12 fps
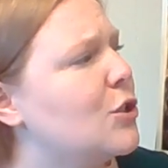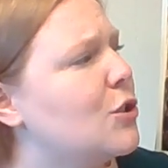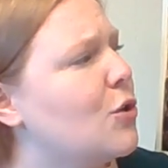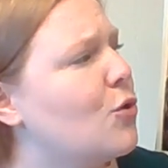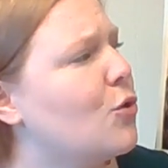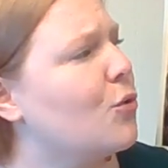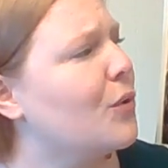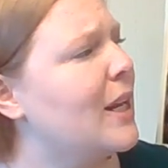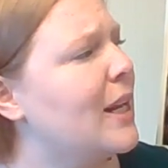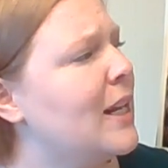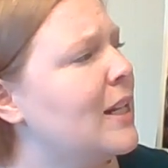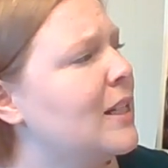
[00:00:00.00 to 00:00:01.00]
so
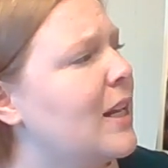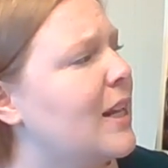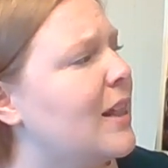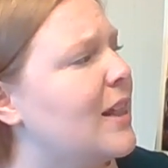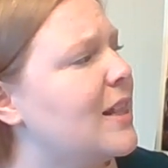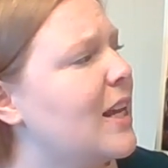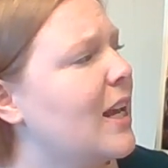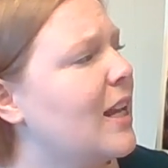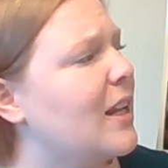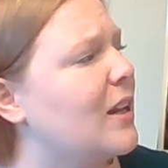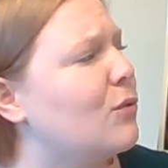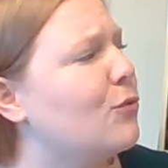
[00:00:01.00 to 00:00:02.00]
green and thick
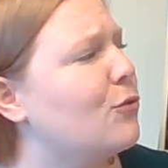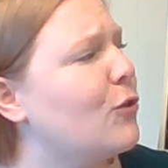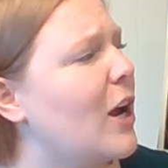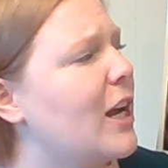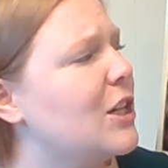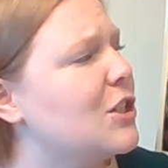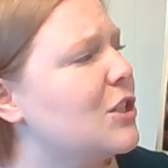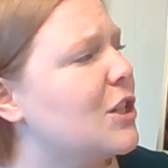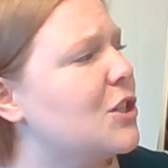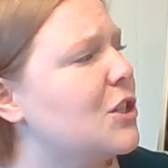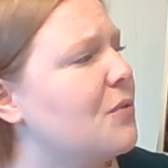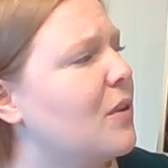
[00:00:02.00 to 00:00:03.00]
and fresh,
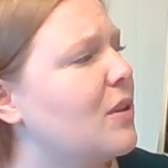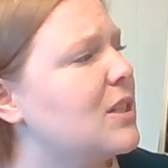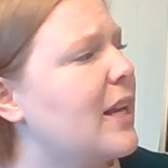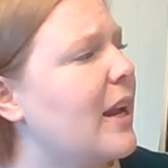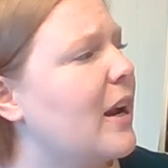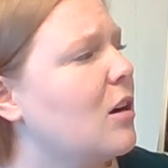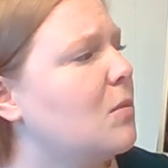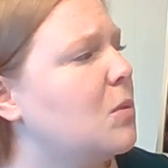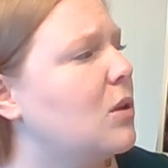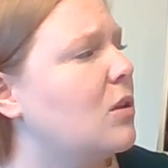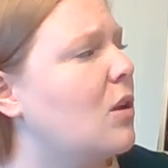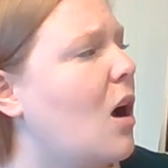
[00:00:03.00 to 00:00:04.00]
that she felt
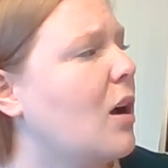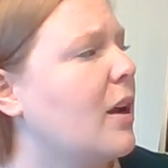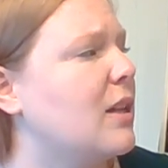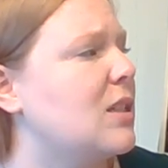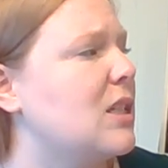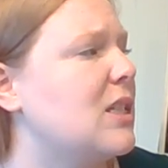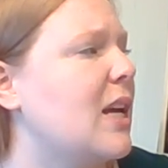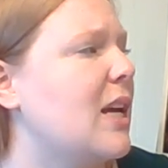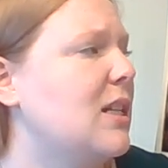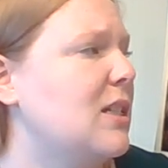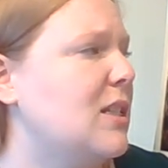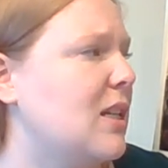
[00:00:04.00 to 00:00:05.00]
terrible longing to
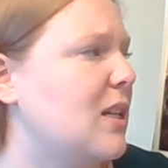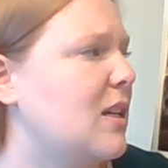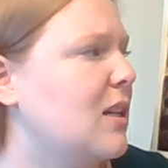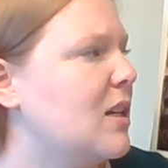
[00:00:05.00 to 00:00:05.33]
taste it.